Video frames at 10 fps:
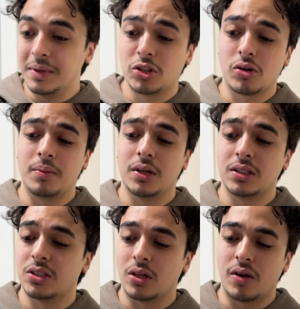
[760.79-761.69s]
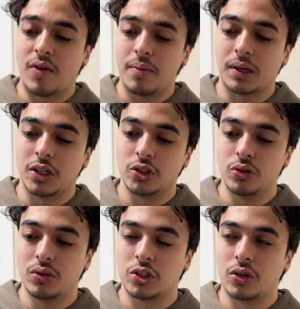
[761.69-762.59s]
Instagram does this, a lot of applications do
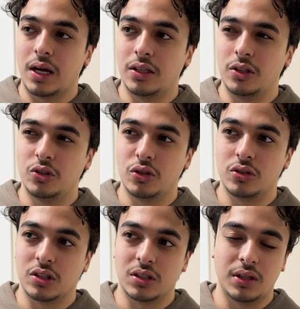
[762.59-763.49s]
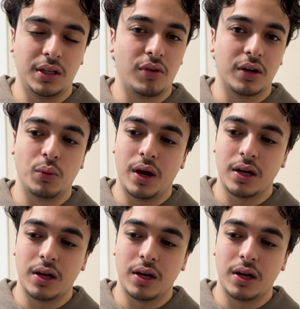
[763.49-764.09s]
this so that the user doesn't leave right away,